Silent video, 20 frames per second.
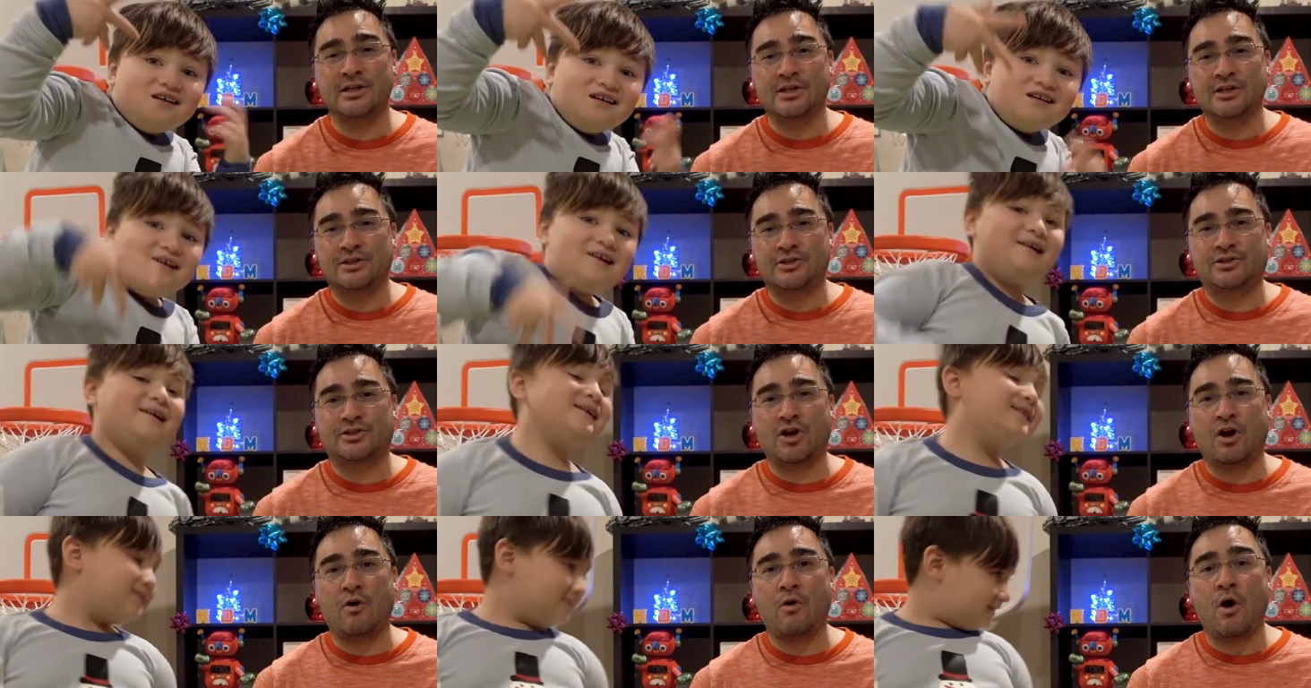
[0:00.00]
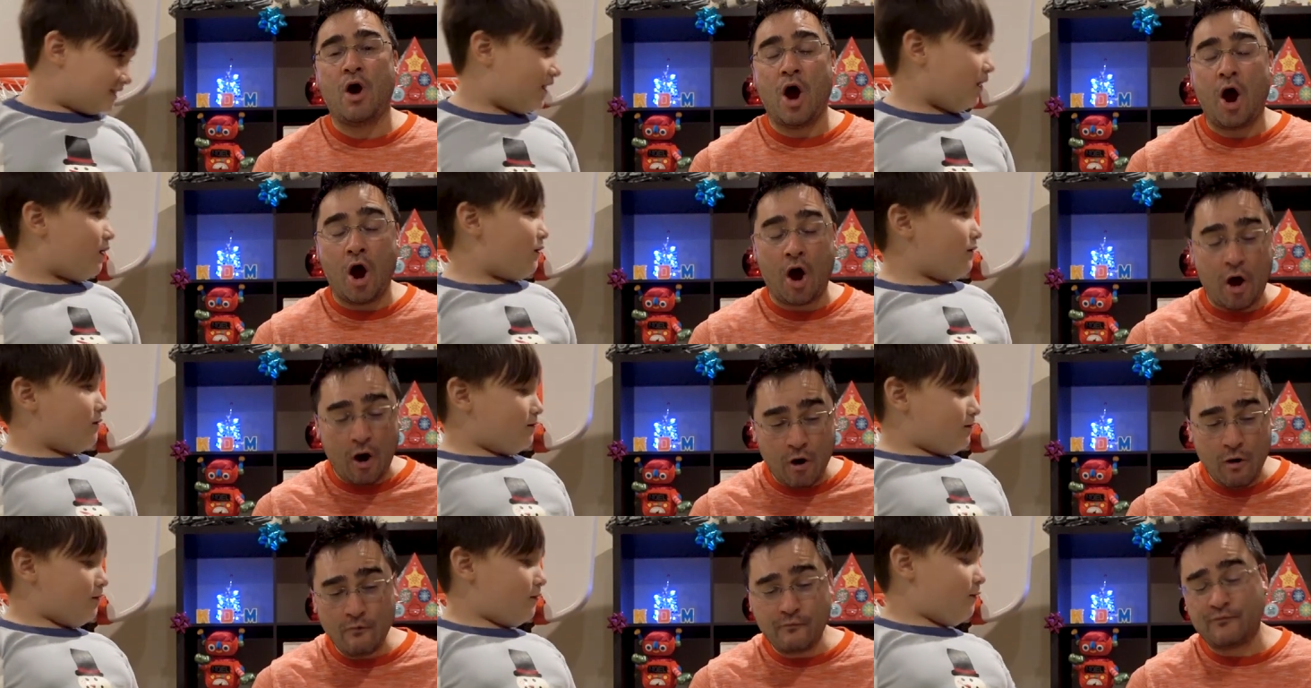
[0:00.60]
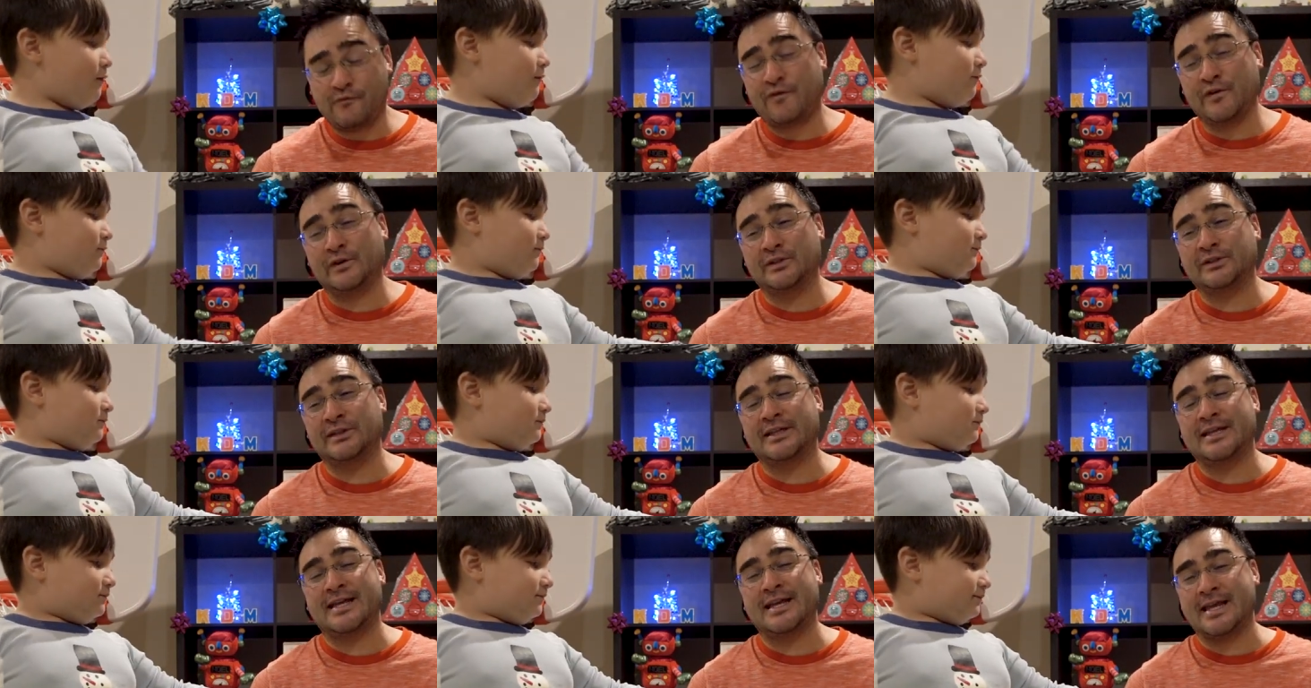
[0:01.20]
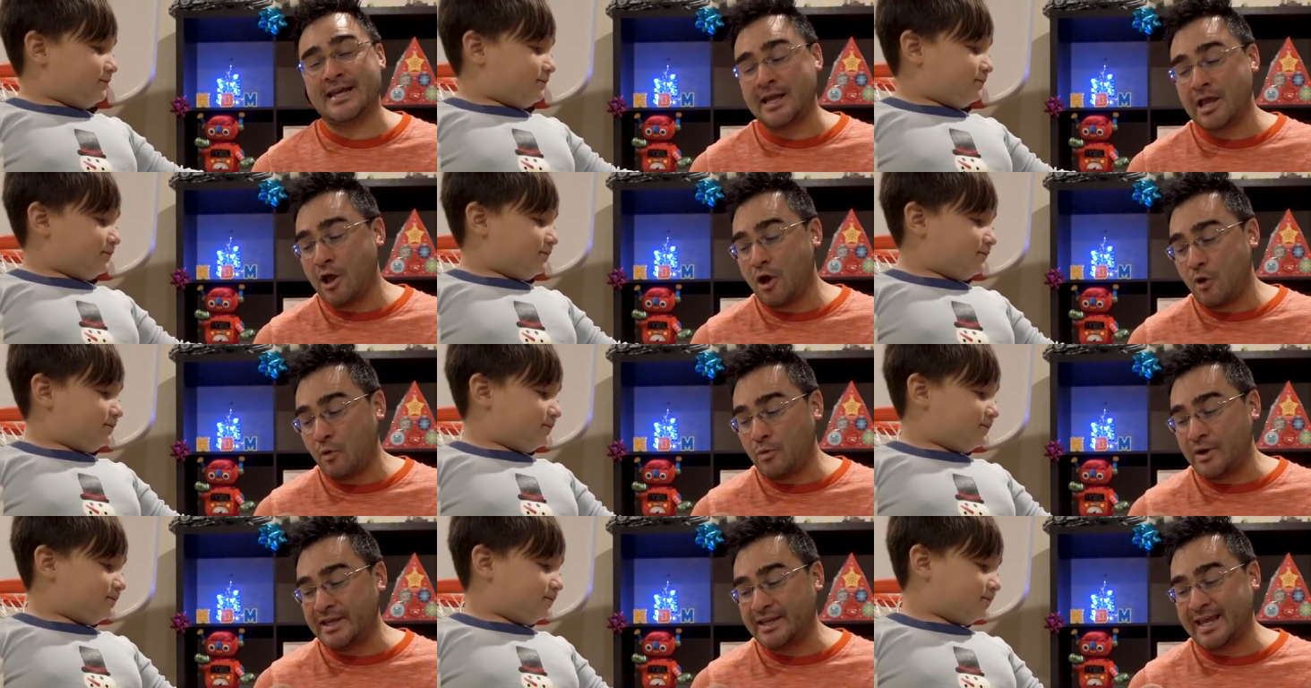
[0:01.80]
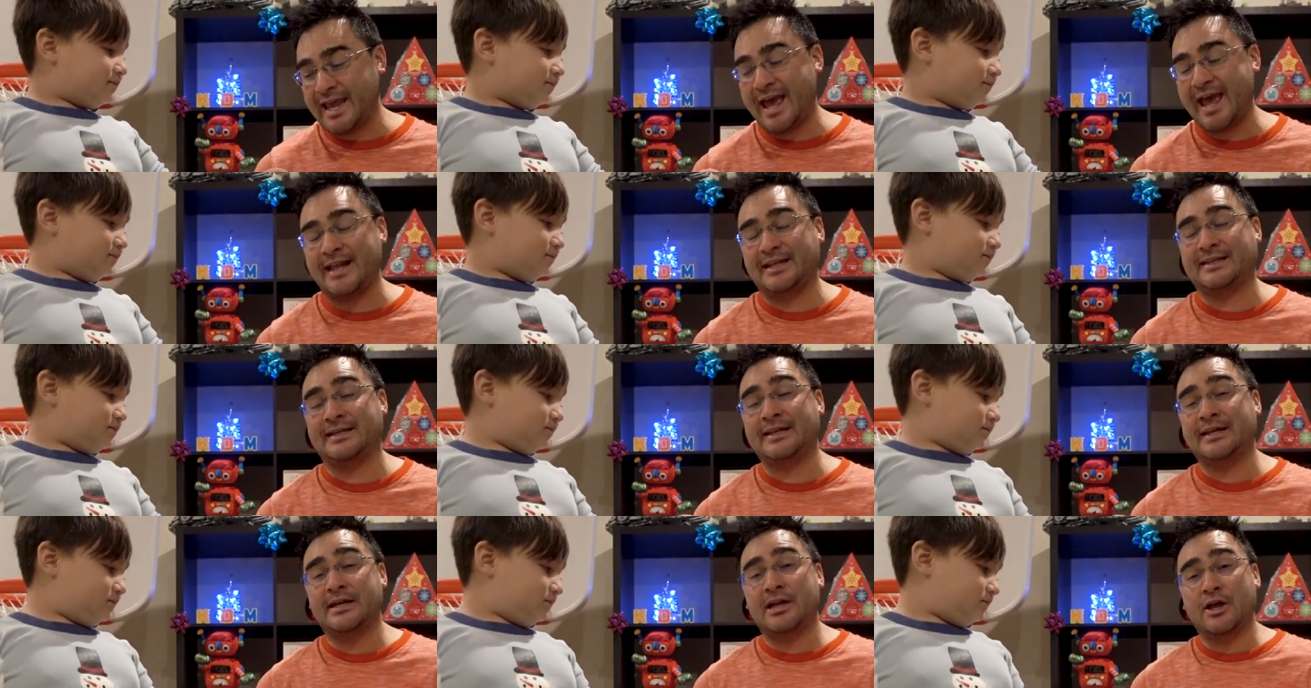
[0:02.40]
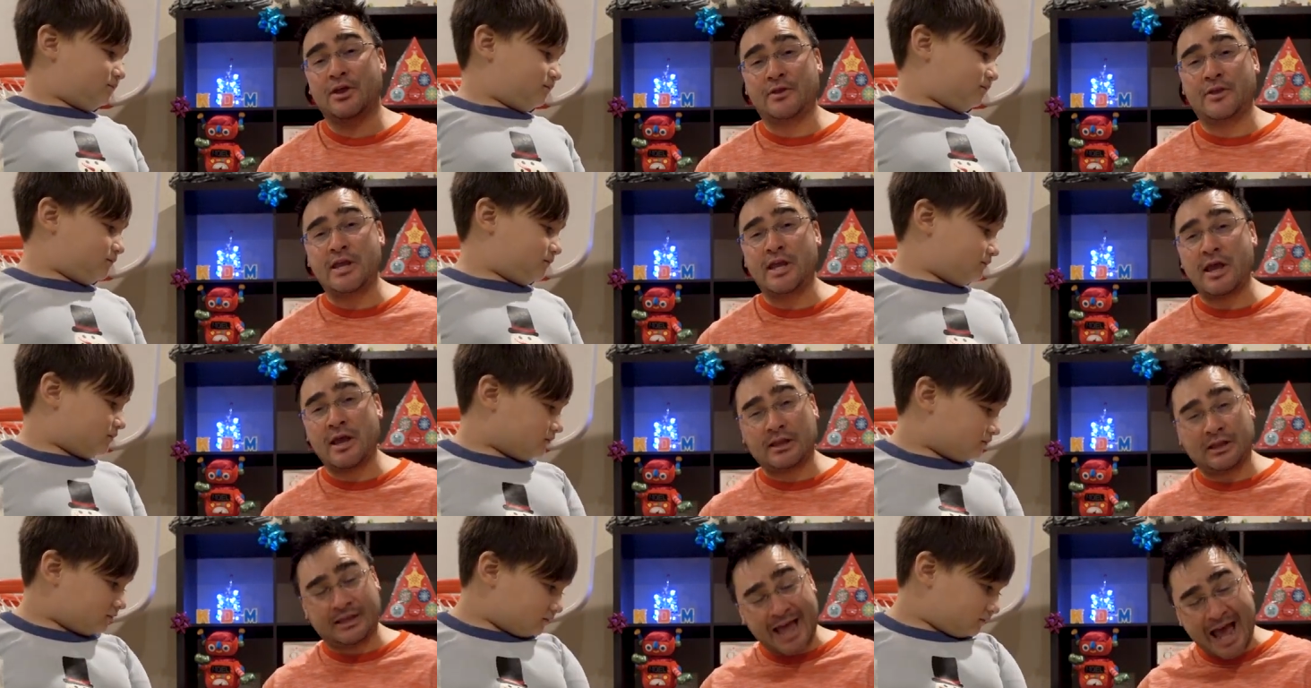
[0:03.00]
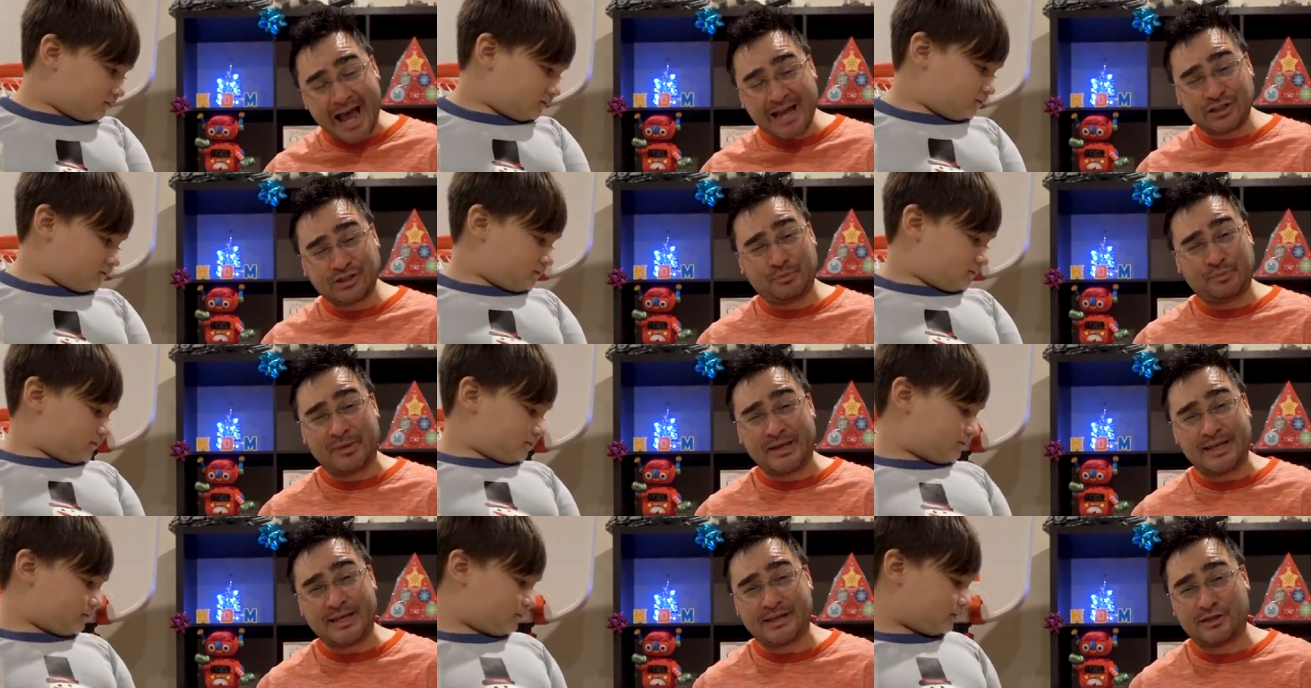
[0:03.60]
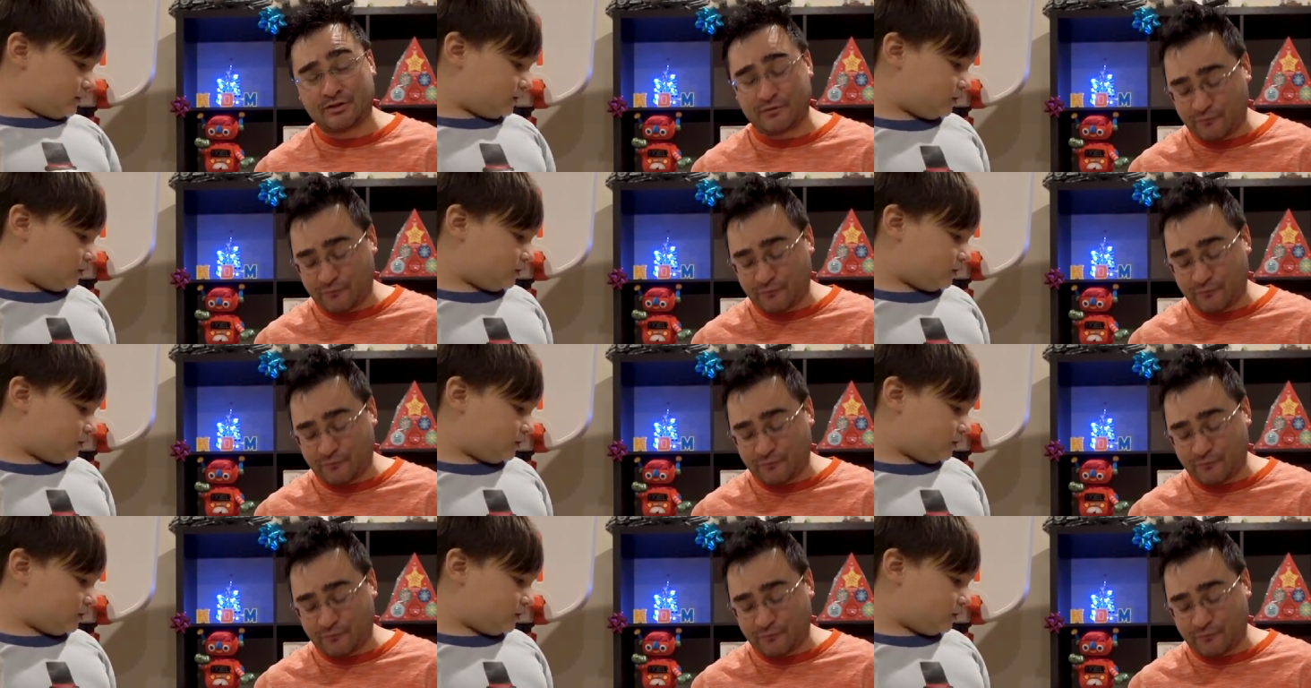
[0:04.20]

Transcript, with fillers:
Speaker 1: So hopefully we get the last piece